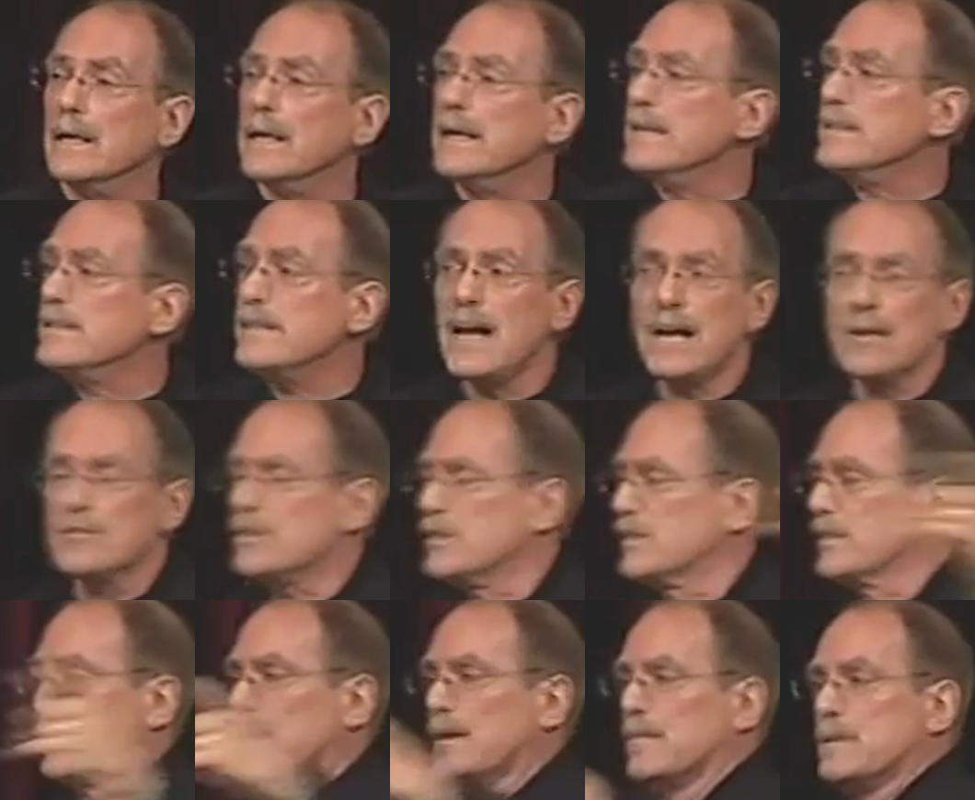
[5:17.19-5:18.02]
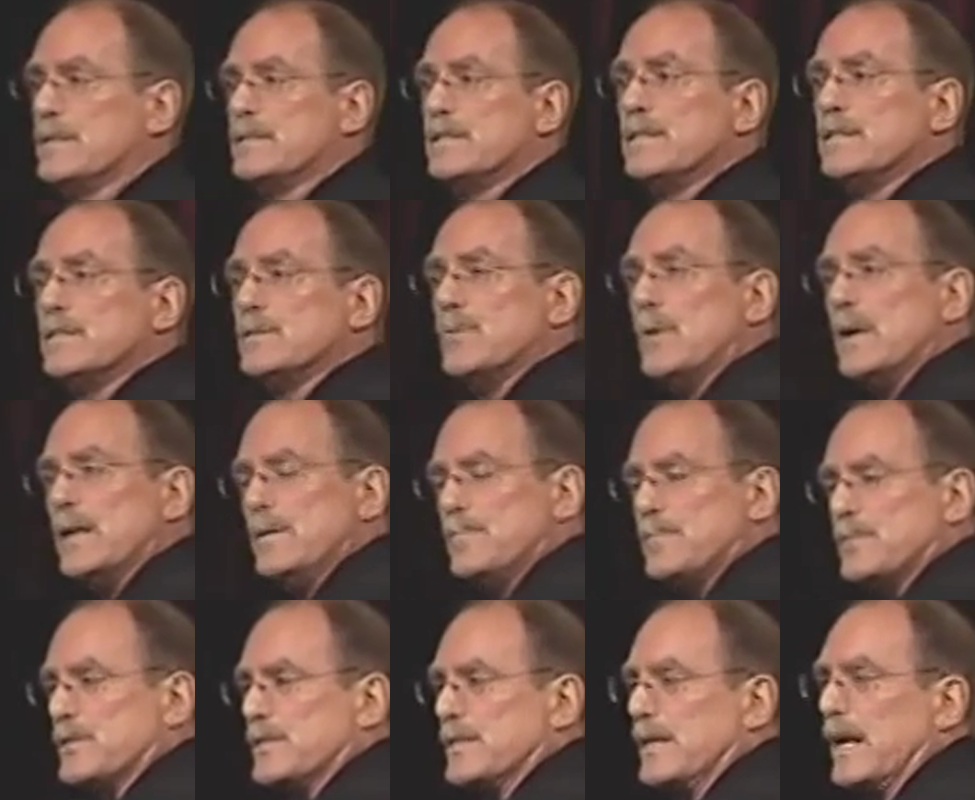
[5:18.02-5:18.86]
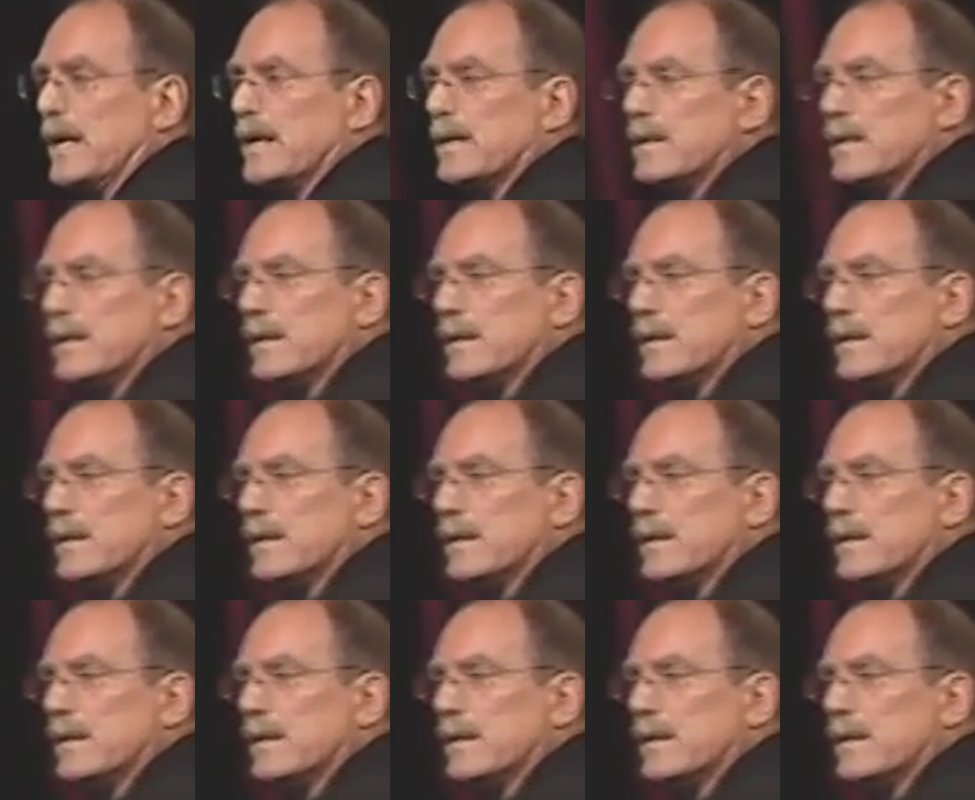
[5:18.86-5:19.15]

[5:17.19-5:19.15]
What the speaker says: is now just coming to the 20%.